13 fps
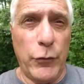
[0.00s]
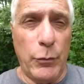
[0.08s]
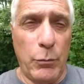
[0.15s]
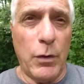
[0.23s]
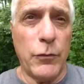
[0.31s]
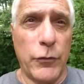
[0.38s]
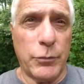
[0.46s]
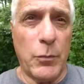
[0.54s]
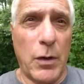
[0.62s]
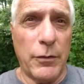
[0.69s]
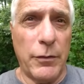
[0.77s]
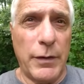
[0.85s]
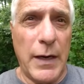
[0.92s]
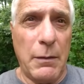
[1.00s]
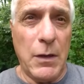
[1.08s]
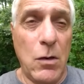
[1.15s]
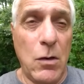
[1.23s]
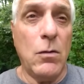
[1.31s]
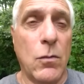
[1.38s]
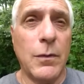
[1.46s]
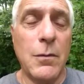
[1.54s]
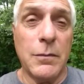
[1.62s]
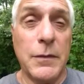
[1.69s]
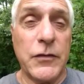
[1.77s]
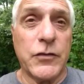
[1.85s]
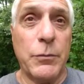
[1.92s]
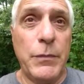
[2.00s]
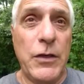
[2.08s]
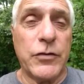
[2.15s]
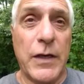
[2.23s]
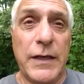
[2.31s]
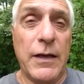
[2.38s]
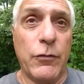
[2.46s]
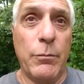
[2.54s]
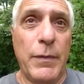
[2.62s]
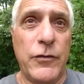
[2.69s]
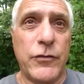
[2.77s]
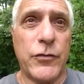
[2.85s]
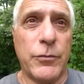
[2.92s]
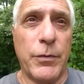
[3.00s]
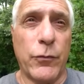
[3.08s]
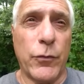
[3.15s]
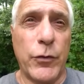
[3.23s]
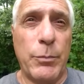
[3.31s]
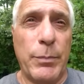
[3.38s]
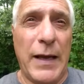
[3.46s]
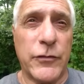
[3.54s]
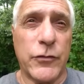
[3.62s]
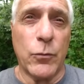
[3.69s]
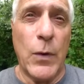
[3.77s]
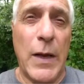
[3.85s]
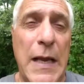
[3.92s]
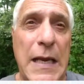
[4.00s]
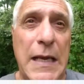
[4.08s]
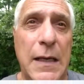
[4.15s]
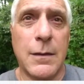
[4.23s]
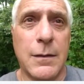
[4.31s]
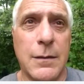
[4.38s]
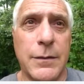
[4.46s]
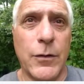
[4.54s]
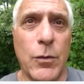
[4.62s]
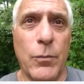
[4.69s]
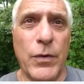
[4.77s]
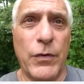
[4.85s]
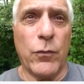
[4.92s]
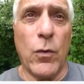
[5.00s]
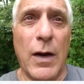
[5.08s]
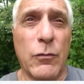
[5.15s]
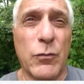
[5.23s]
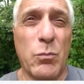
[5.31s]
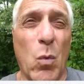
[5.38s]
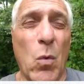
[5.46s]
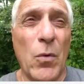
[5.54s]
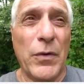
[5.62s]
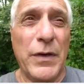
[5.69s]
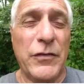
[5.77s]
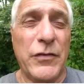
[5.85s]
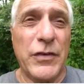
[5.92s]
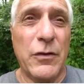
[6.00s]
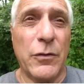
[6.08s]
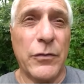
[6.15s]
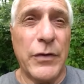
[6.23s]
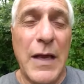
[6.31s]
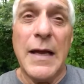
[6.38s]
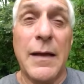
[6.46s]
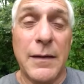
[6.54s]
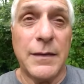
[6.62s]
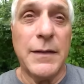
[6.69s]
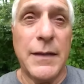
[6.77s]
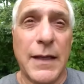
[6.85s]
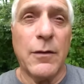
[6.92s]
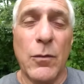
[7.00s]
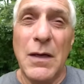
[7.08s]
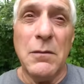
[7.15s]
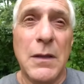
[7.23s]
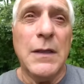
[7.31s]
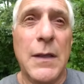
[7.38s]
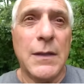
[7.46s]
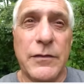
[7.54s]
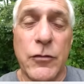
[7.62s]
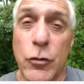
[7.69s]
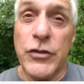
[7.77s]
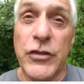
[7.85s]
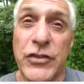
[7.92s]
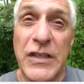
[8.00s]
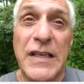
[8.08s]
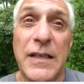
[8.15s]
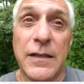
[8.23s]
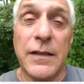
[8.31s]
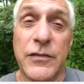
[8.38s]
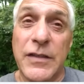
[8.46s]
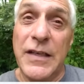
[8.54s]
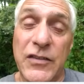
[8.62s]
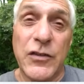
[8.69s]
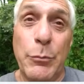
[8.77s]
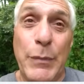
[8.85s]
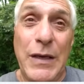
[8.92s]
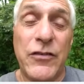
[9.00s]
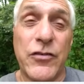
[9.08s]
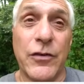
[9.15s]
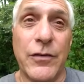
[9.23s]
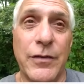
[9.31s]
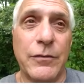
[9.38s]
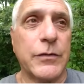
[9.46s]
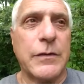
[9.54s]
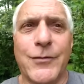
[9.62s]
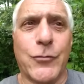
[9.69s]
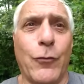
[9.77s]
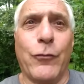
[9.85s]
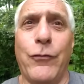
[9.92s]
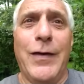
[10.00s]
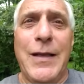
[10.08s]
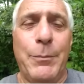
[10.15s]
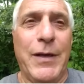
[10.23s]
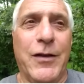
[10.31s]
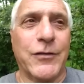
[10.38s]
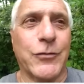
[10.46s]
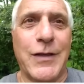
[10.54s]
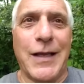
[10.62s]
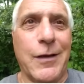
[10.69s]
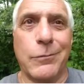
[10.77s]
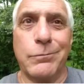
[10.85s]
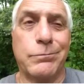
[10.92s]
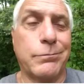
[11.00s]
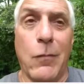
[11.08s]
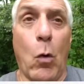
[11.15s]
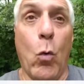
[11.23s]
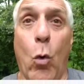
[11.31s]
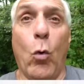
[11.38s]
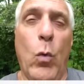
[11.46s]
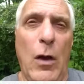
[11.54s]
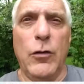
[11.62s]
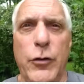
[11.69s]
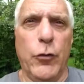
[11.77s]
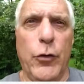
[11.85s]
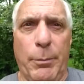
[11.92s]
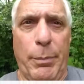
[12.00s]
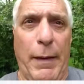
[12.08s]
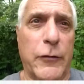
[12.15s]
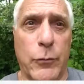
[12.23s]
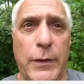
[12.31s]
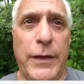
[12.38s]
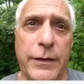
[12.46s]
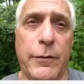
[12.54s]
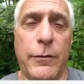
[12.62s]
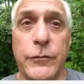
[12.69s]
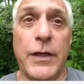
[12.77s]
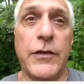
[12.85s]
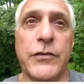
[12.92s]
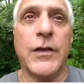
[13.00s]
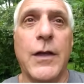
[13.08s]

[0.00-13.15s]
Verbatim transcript: your mother's mother. And I went, Oh, oh nice to meet you. I never met you before. You passed away, uh, you know, before I was born. And she goes, Yeah, well, it's good to see you. It's nice to meet you. And it was so funny because it was like, oh, oh, well, you know, you passed away, you know, nice